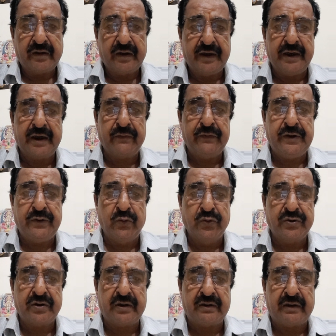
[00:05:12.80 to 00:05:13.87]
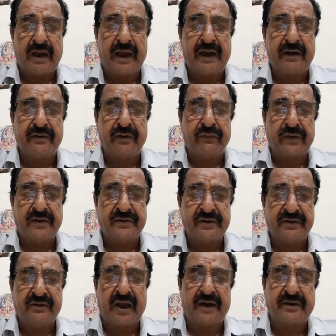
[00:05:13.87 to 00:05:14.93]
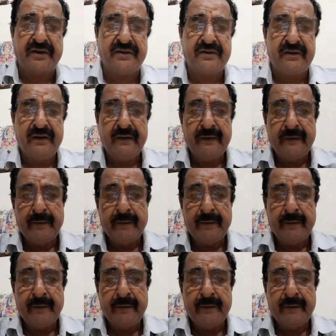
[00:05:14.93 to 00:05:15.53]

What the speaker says: Here we use lag differences, that is